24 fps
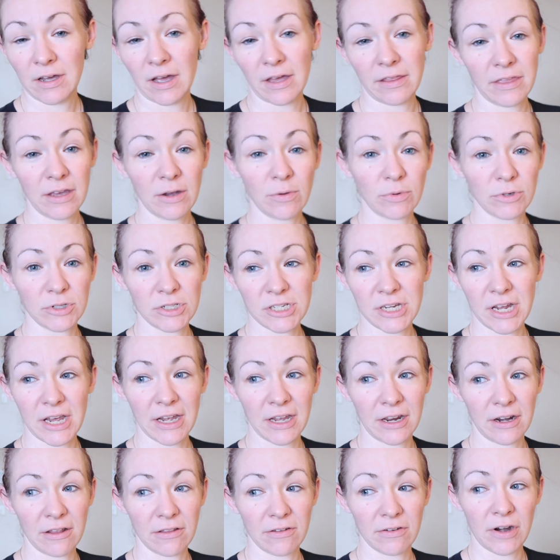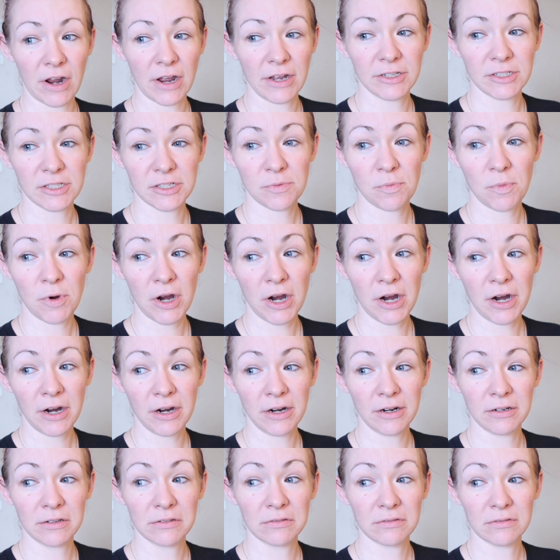I think we're staying another night
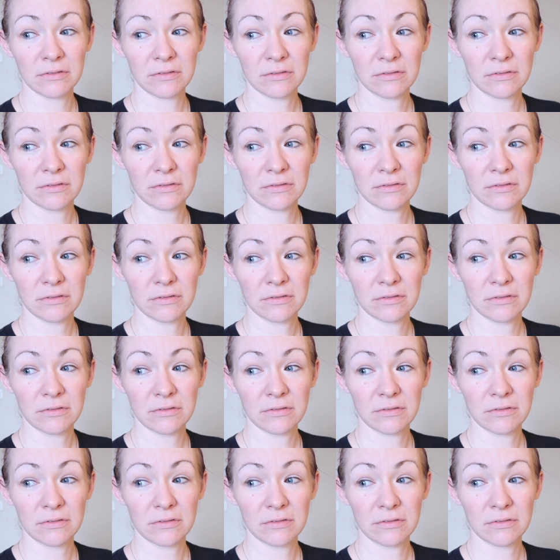somewhere.